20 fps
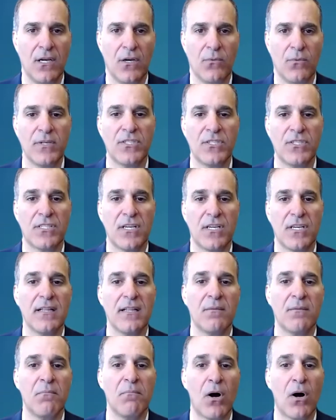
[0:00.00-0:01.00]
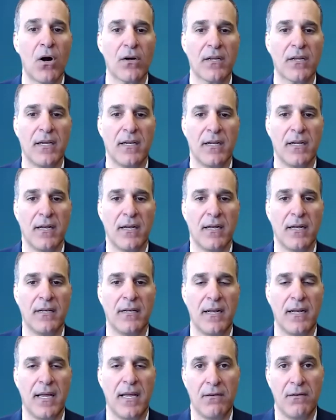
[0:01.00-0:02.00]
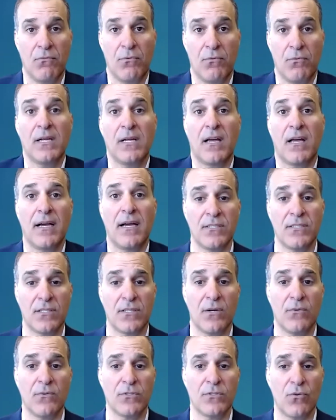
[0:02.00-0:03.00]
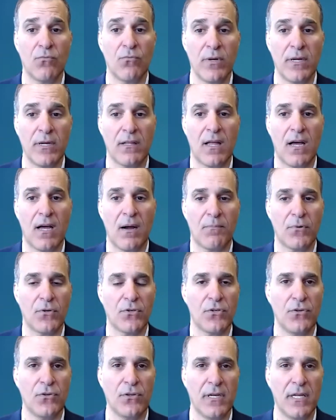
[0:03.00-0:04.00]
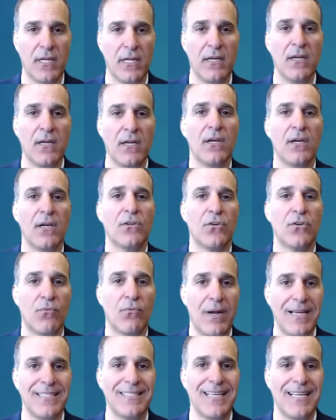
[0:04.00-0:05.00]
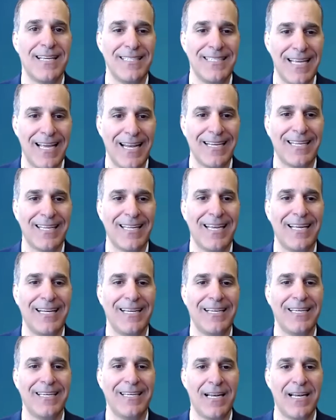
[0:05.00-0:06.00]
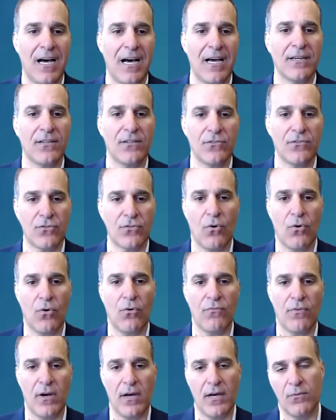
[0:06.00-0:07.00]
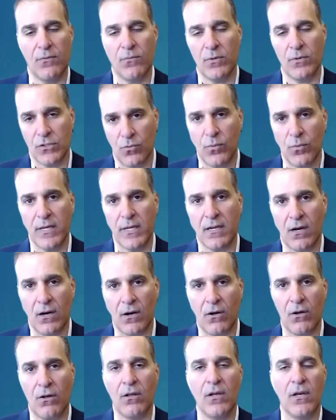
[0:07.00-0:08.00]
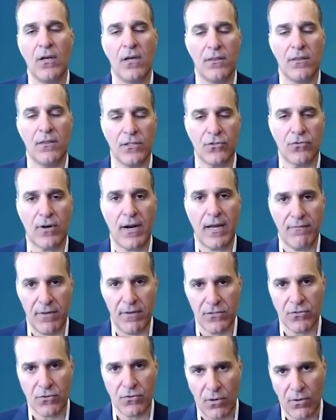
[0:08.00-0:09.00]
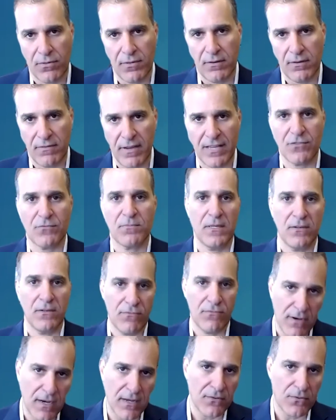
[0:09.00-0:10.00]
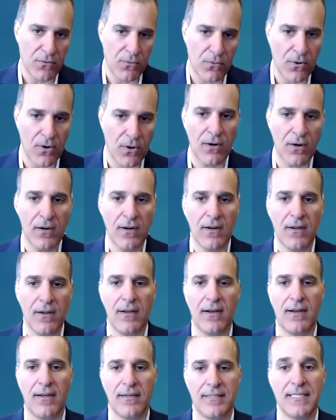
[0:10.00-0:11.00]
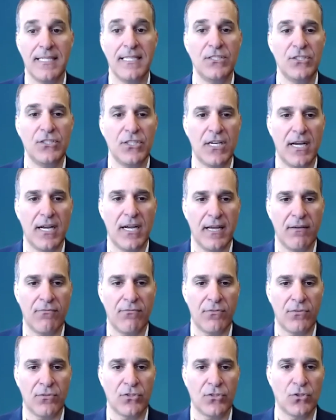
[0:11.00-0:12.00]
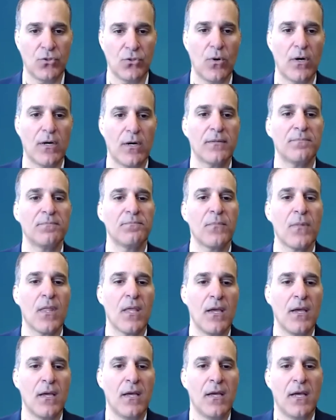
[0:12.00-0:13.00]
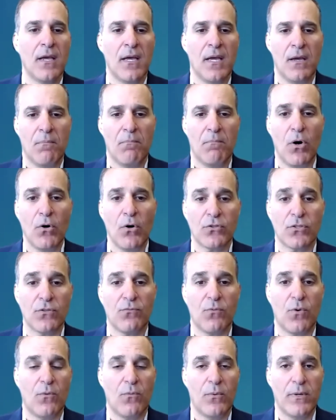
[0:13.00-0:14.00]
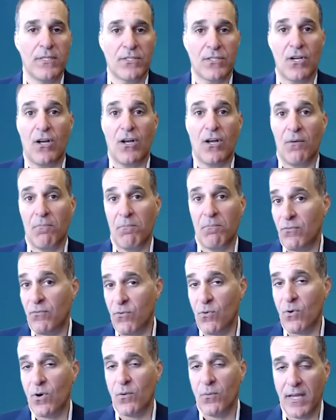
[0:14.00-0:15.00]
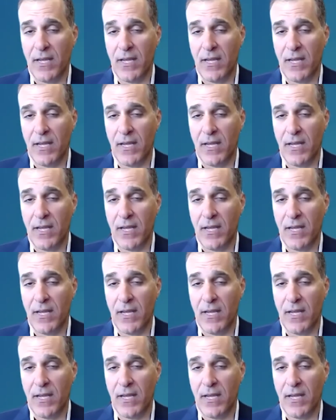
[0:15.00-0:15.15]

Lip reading: we studied the market and realized that there was a real opportunity to raise a dedicated non-control fund, which we call the Trivest Growth Investment Fund, or TGIF for short. Most of what we saw before we